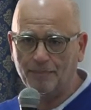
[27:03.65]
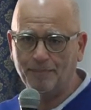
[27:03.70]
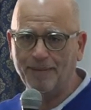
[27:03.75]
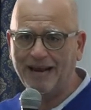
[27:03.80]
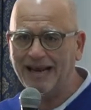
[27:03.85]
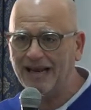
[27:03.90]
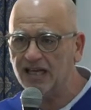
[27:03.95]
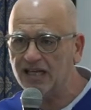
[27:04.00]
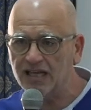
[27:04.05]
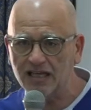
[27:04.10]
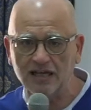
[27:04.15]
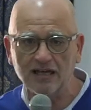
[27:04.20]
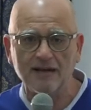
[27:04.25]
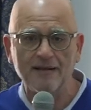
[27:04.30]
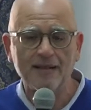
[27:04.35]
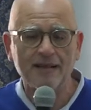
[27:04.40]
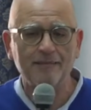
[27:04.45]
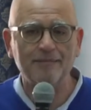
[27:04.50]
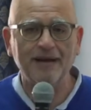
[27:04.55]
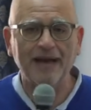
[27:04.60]
pagan
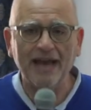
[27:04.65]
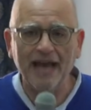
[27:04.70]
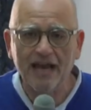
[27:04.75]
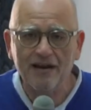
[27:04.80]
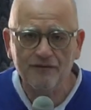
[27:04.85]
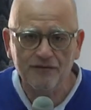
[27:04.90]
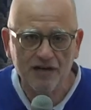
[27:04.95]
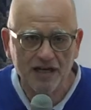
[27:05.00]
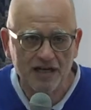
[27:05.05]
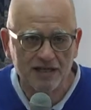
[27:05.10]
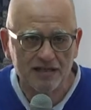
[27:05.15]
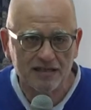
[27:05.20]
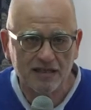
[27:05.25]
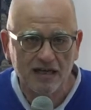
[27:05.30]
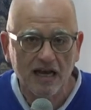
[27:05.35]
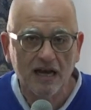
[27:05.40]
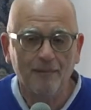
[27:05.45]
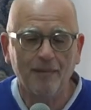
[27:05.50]
behaviors,